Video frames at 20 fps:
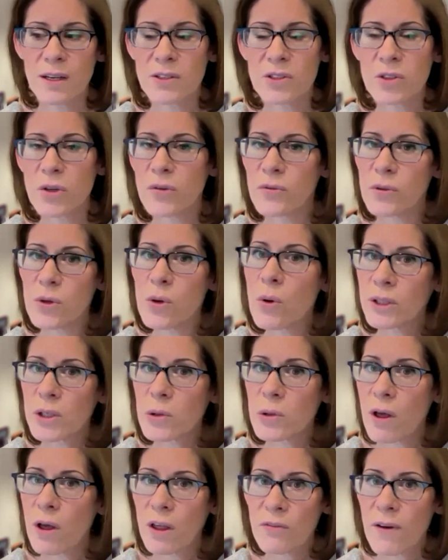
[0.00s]
So if you only
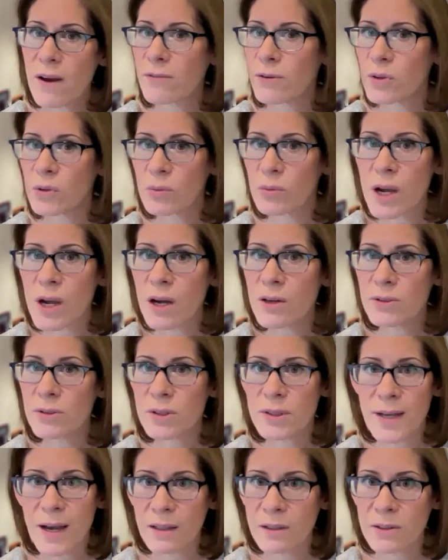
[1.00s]
qualify for
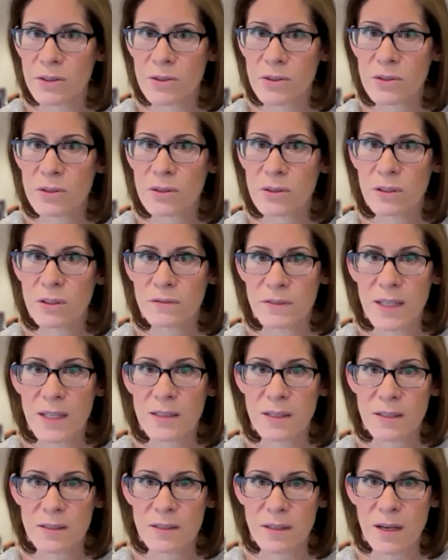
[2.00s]
$300 of
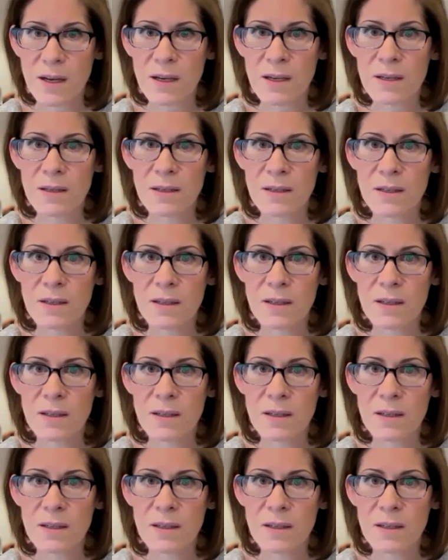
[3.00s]
SSI,